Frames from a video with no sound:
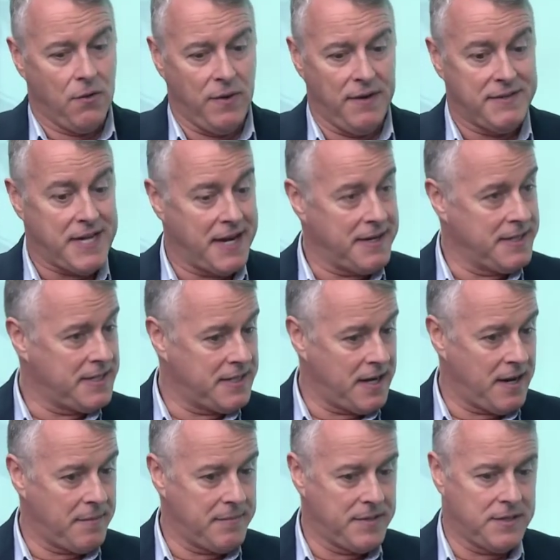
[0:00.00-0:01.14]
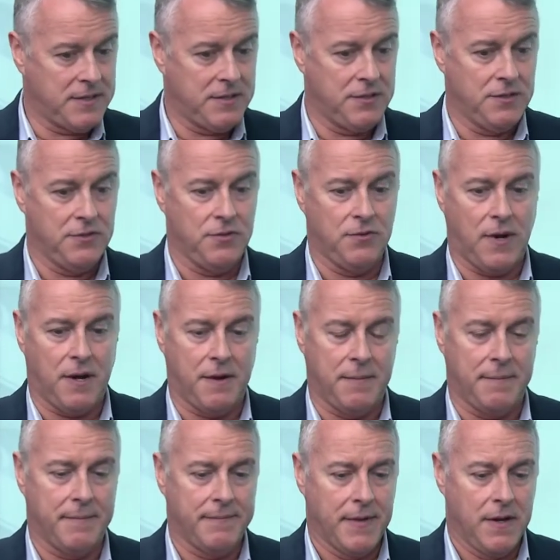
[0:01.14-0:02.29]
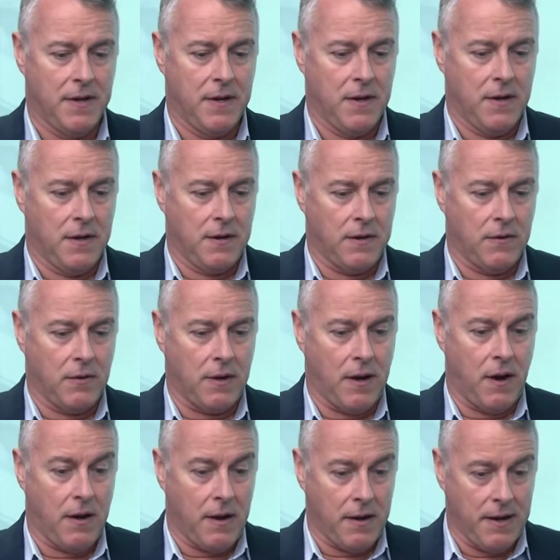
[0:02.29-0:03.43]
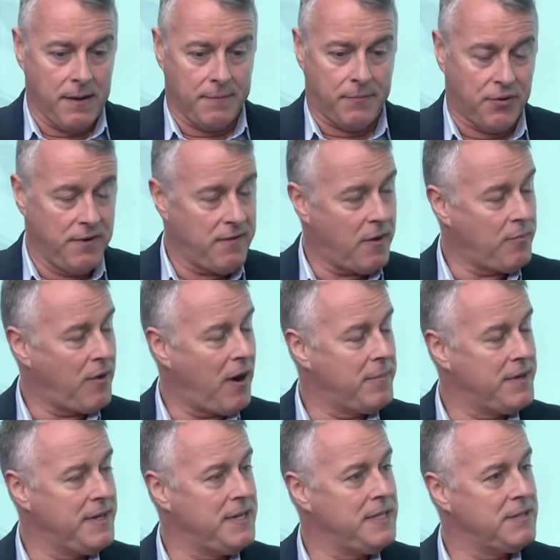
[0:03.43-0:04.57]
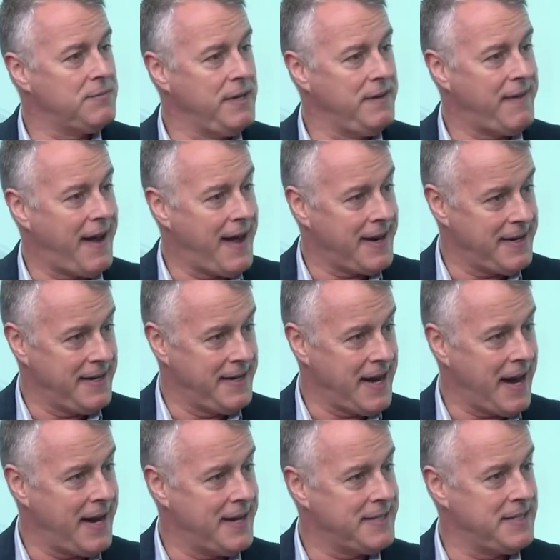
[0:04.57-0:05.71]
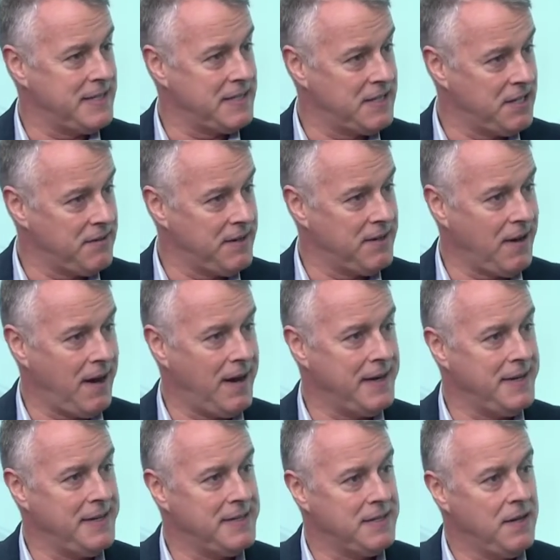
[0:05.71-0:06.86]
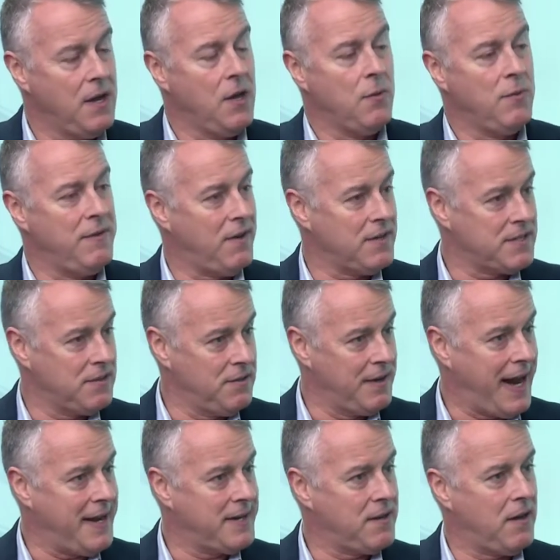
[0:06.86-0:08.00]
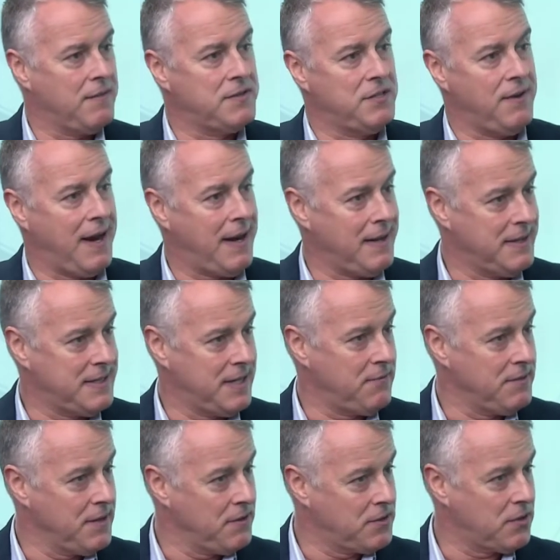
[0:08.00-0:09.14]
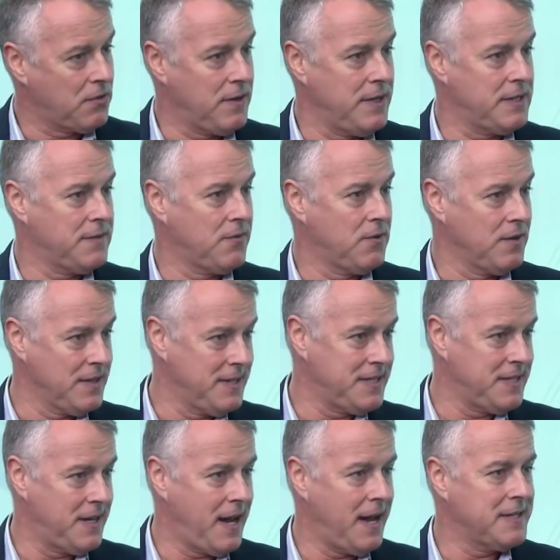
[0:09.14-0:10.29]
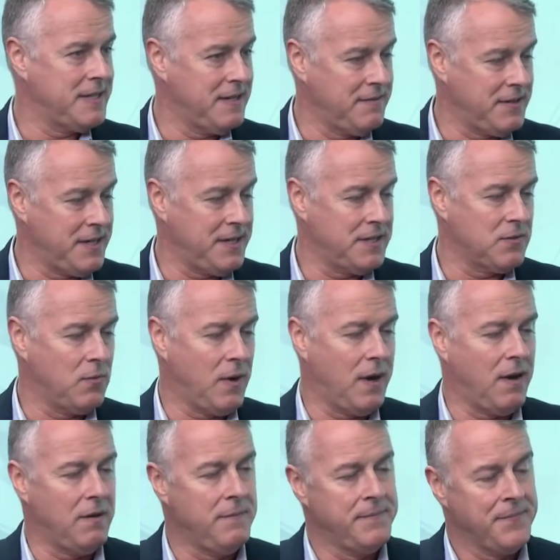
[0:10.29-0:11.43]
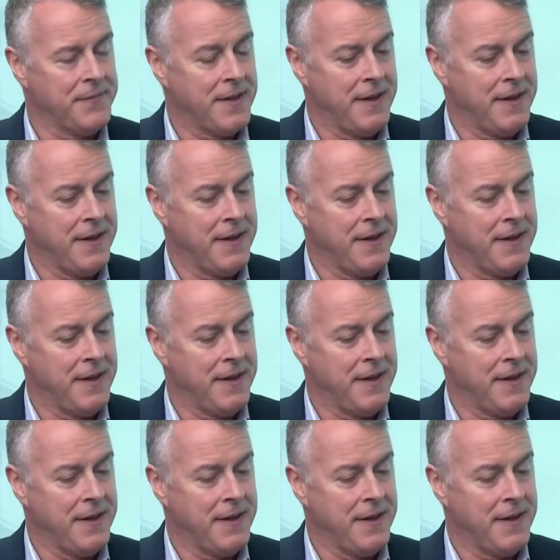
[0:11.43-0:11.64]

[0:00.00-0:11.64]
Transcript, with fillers: We've taken steps to um, uh, improve our properties. We've had it enhance exterior lightings. We've also gated off two alleys that were notorious for illicit activity yeah. as well.